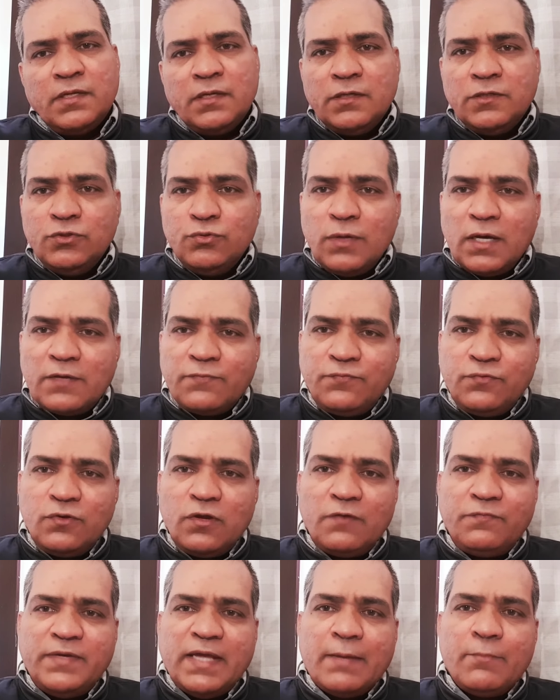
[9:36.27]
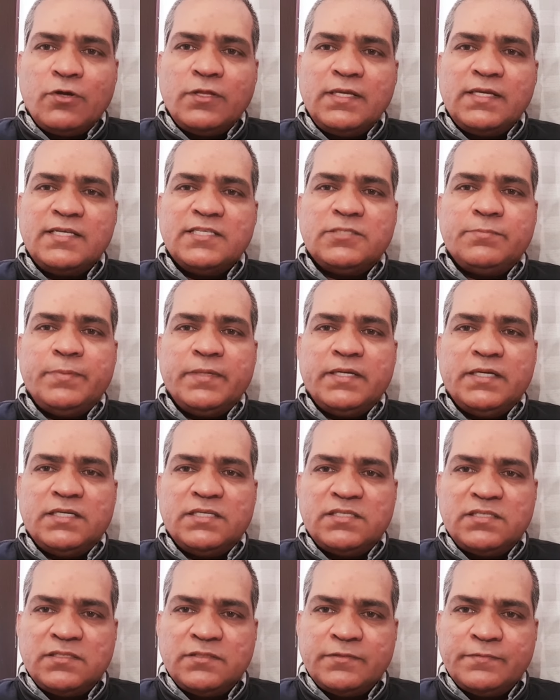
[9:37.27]
You are full of demonic
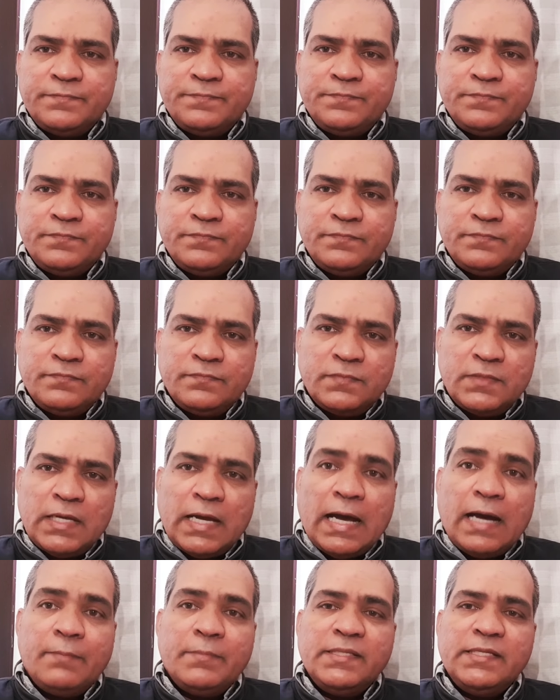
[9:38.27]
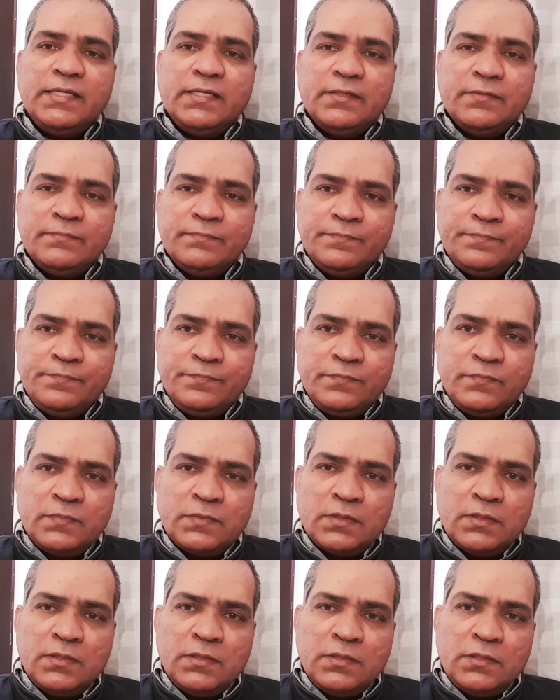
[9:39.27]
spirits. How many?
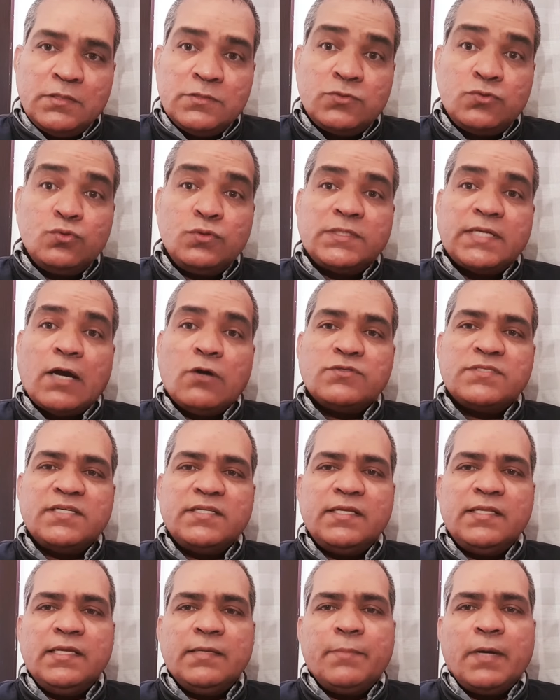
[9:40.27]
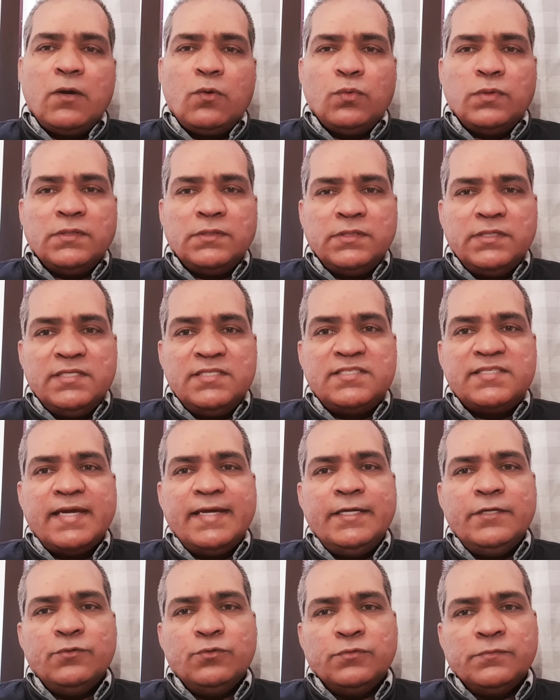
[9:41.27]
2000 and above
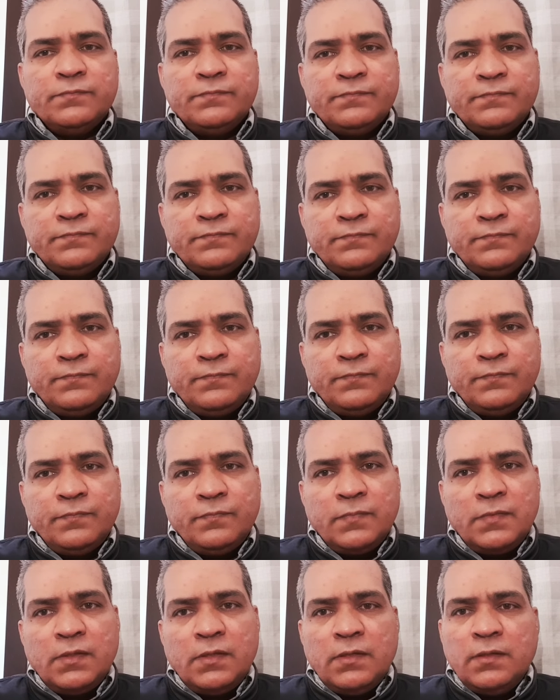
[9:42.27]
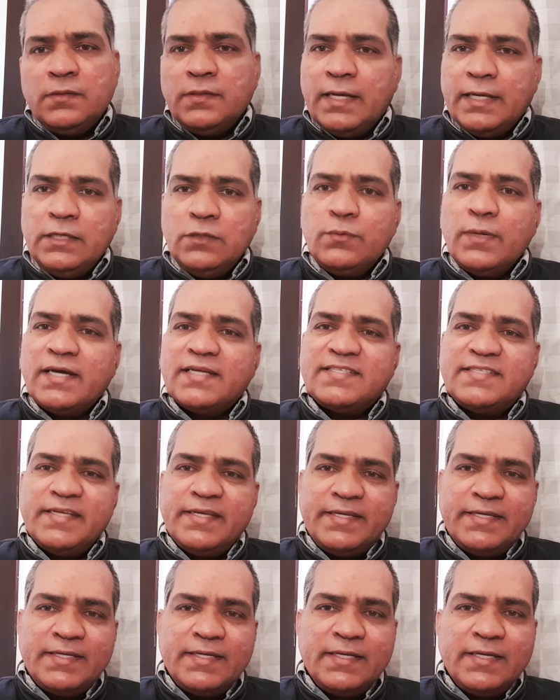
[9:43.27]
inside you. And you are
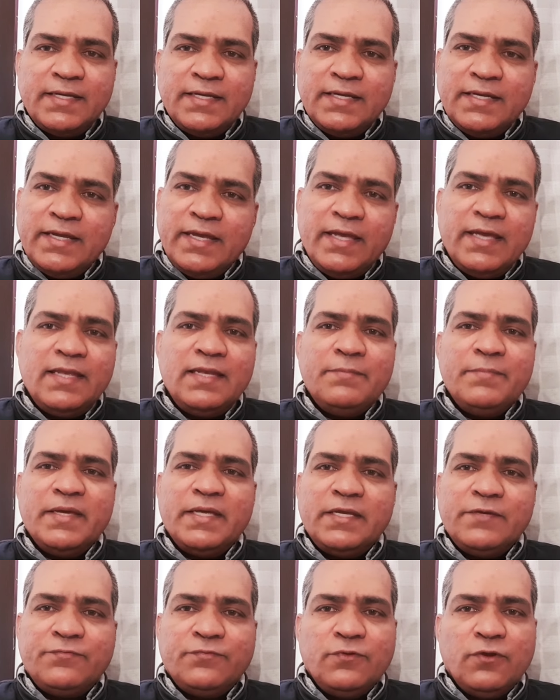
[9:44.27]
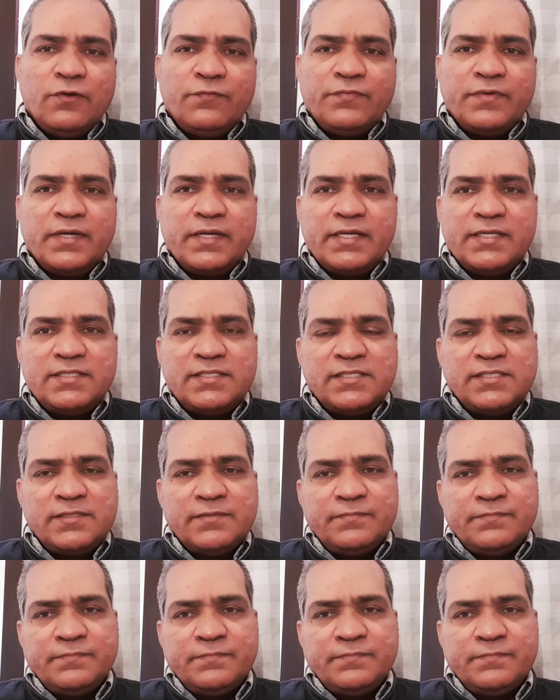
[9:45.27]
saying, Hail Mary, full of grace.